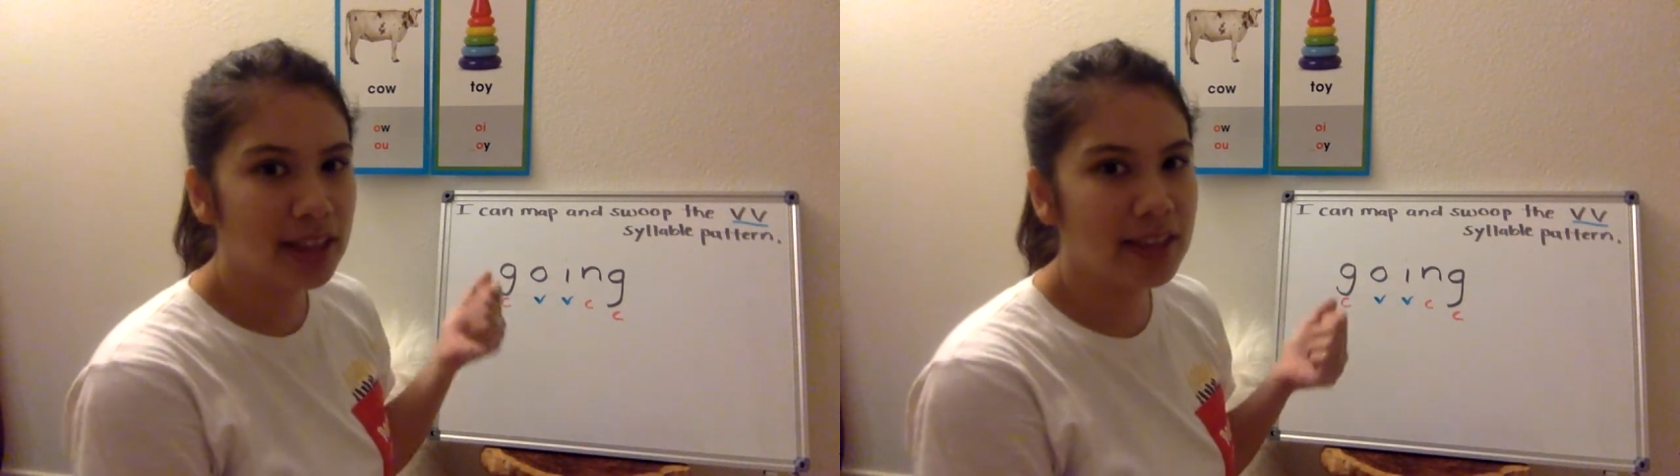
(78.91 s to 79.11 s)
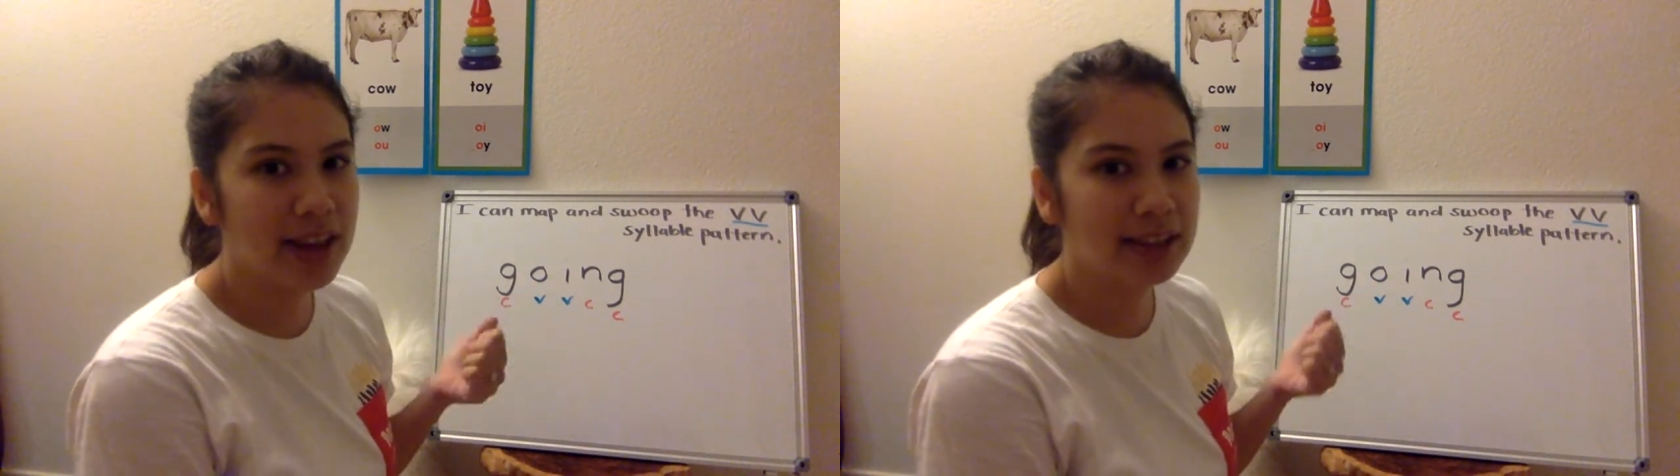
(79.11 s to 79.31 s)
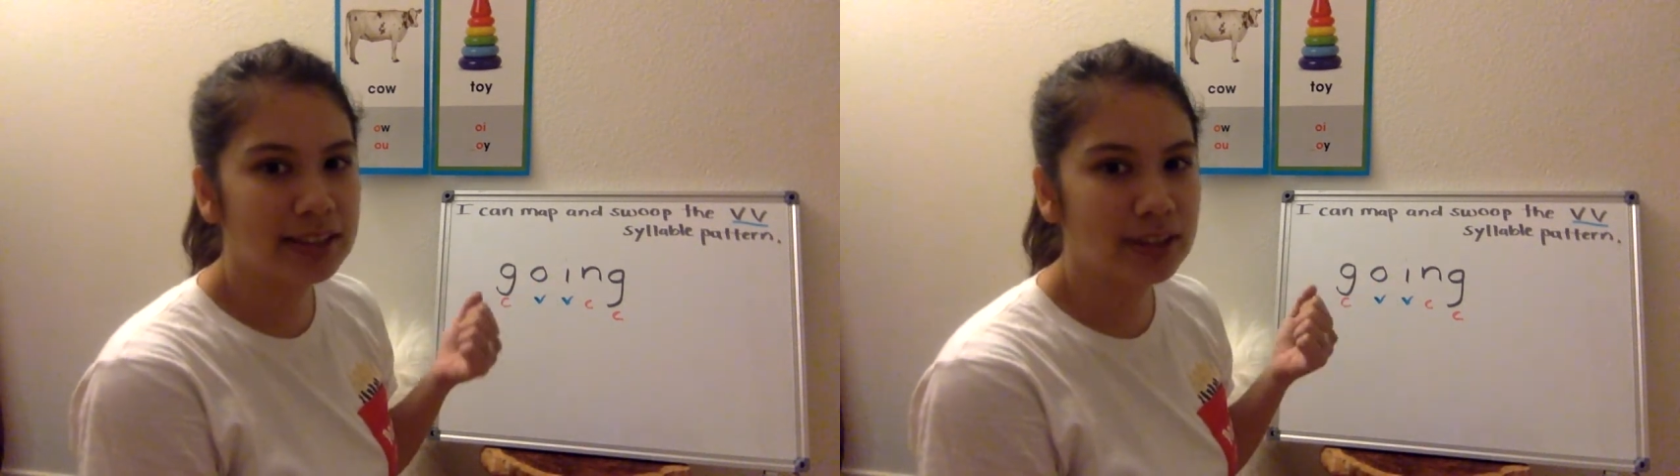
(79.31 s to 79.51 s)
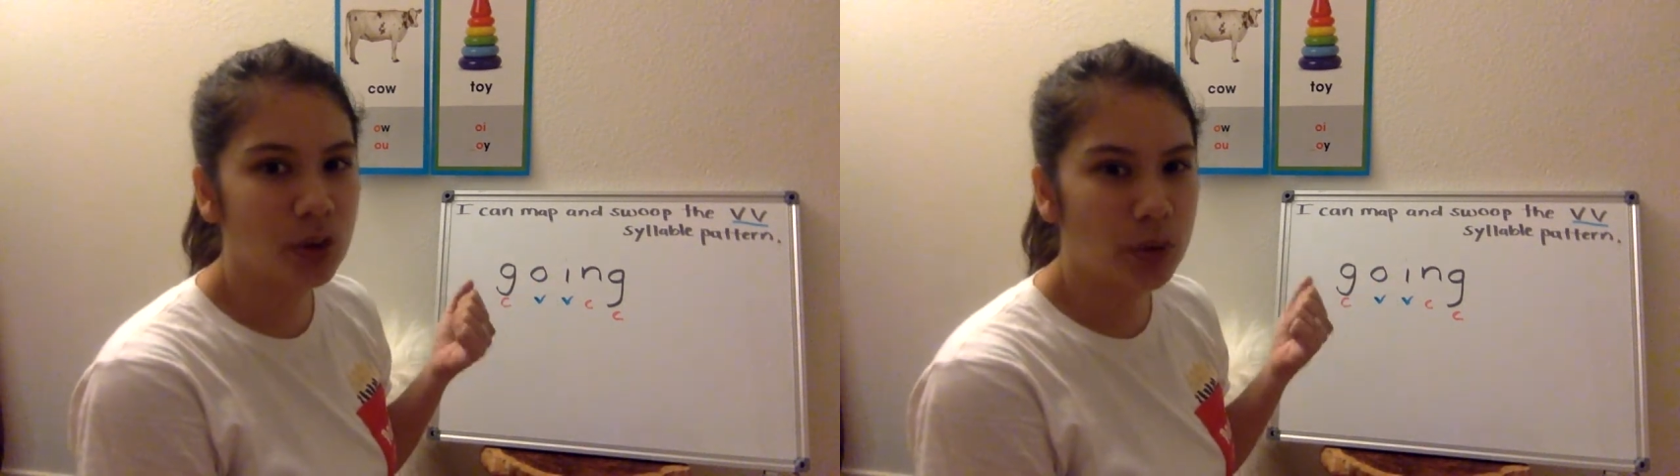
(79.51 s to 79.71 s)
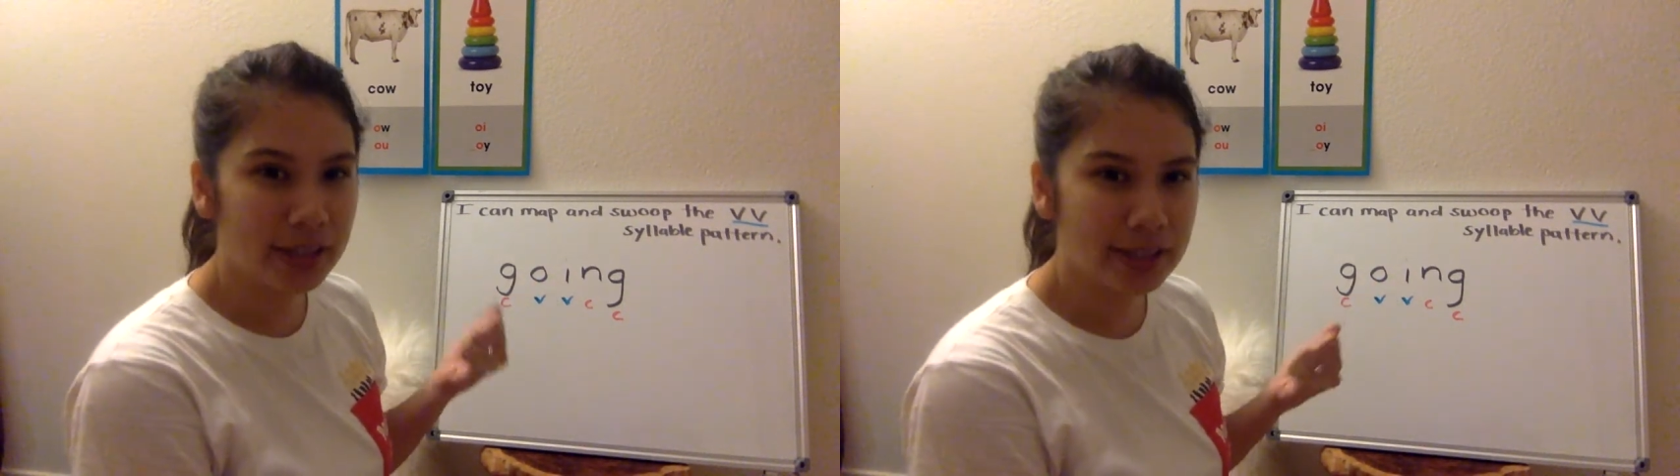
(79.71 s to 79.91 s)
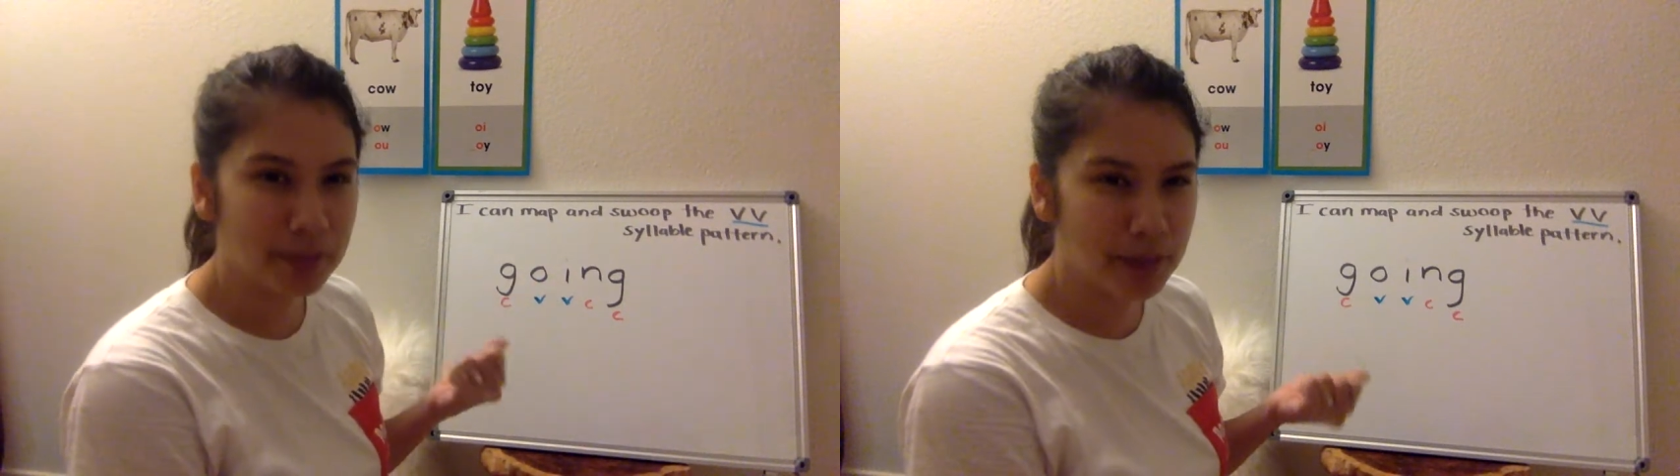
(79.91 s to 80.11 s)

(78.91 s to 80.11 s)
that's going to